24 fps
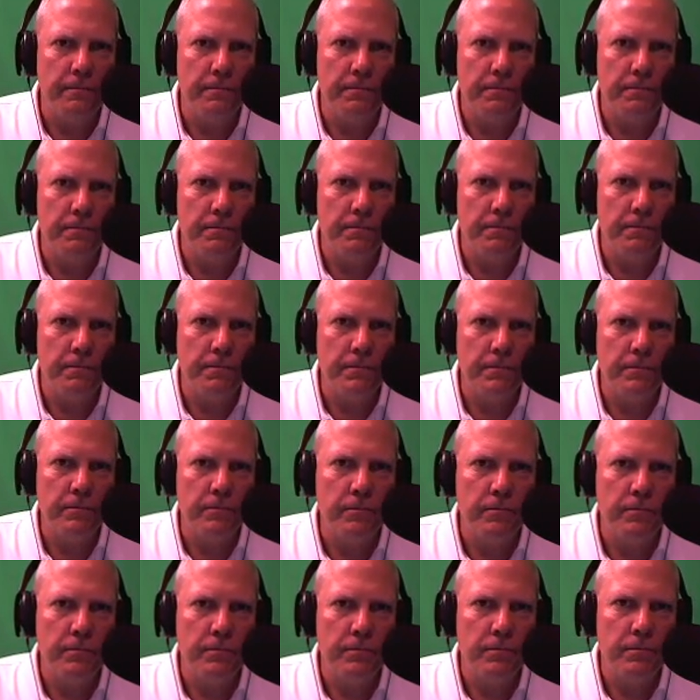
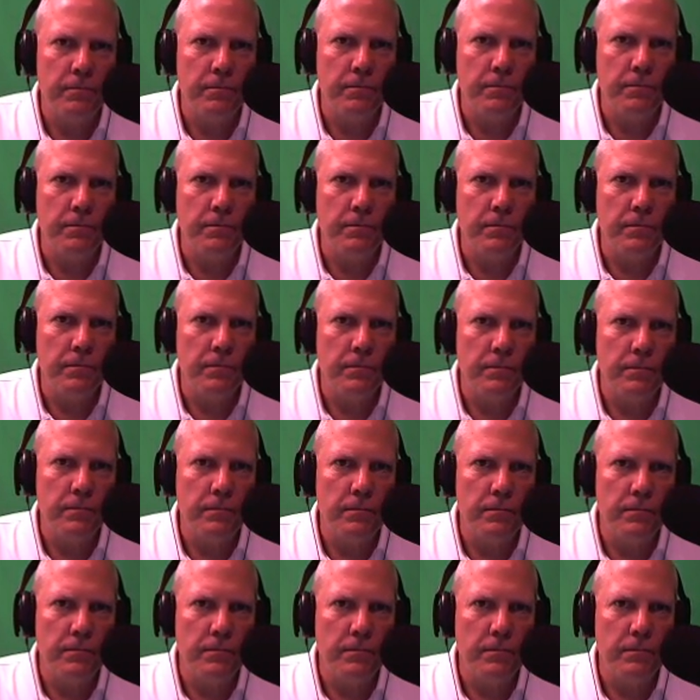
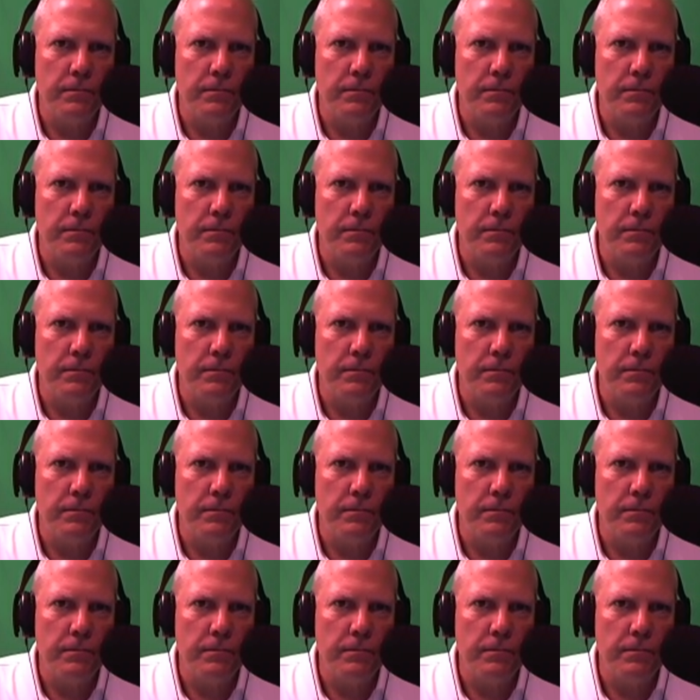Nothing is said.